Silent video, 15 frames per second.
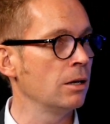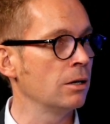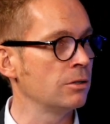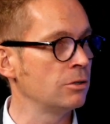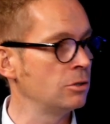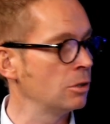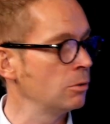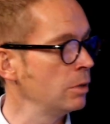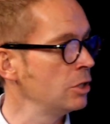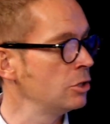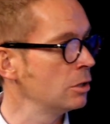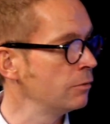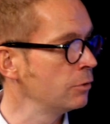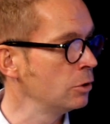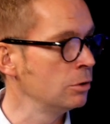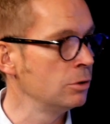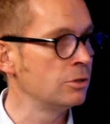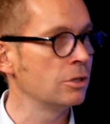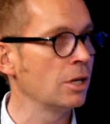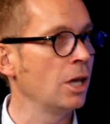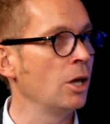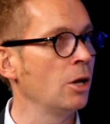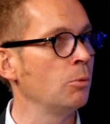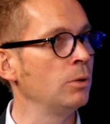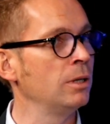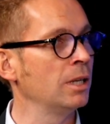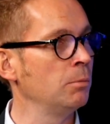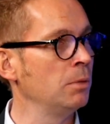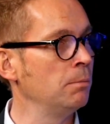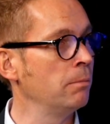storage of goods? Will
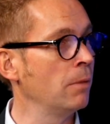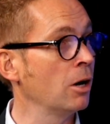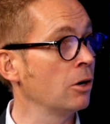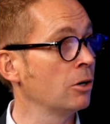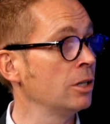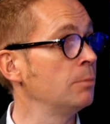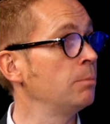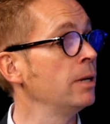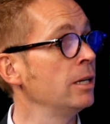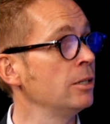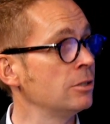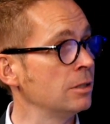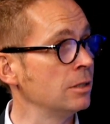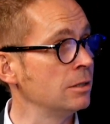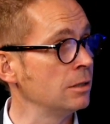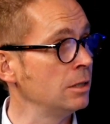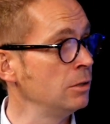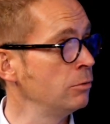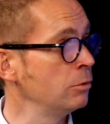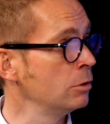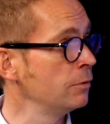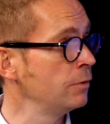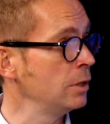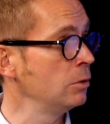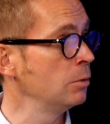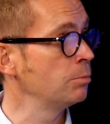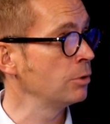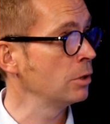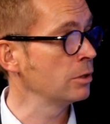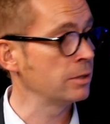there be marketplaces involved in the
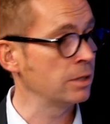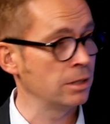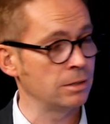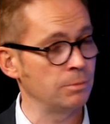process?